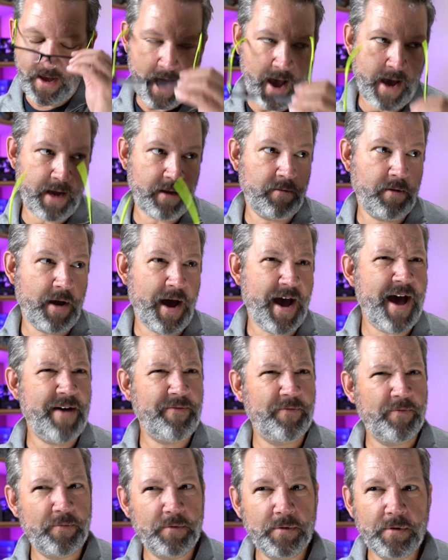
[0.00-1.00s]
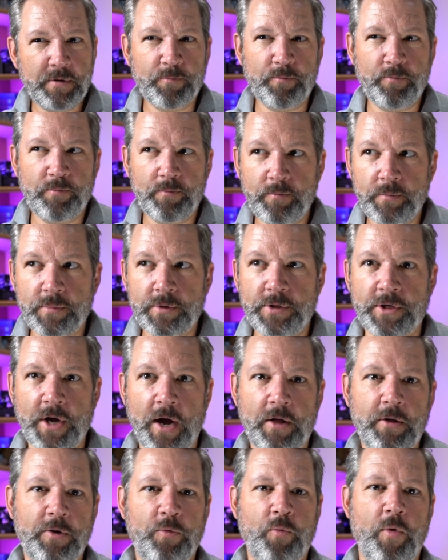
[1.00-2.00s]
I have
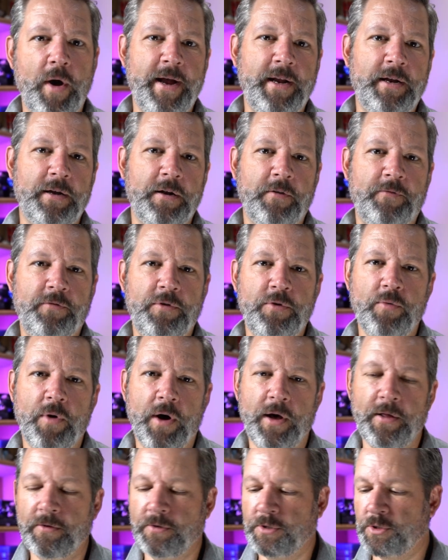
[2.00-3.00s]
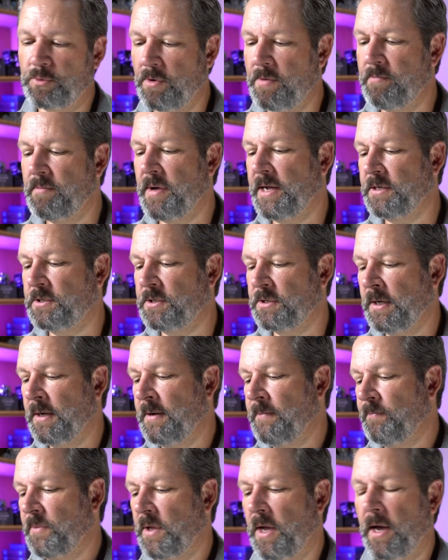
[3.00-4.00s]
solid white and a few other swim baits,
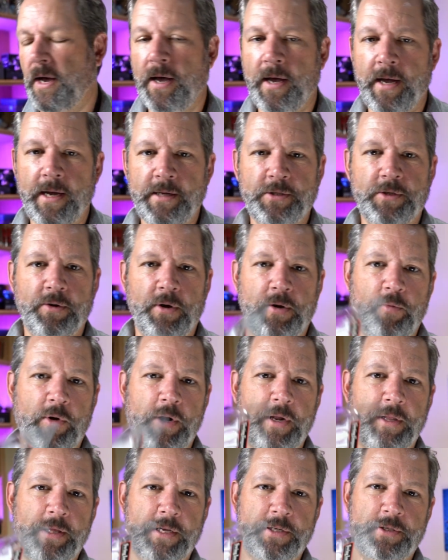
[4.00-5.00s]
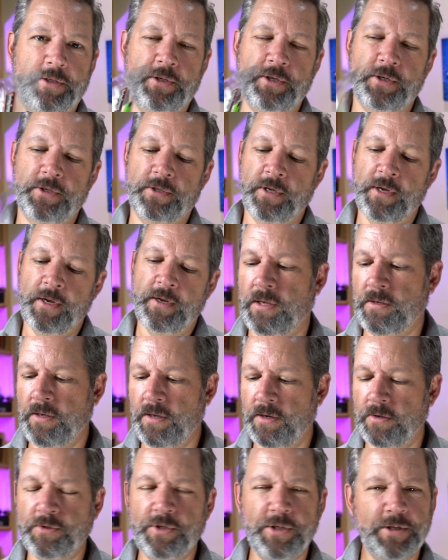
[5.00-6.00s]
and so I wanted this just a
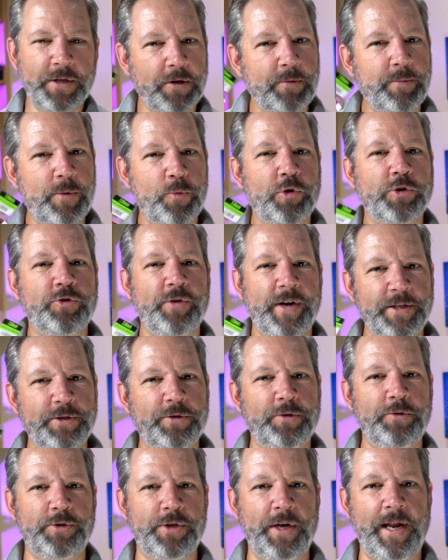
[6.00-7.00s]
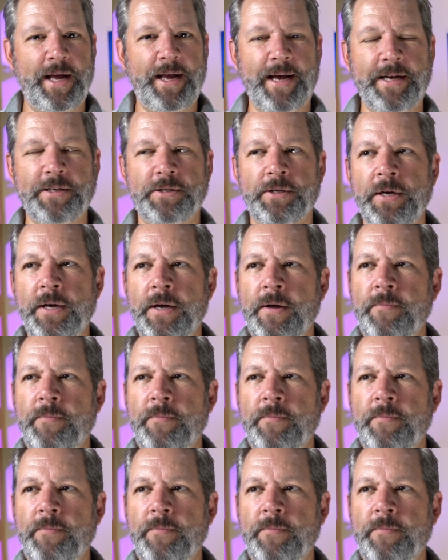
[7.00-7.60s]
little bit more translucent, I guess.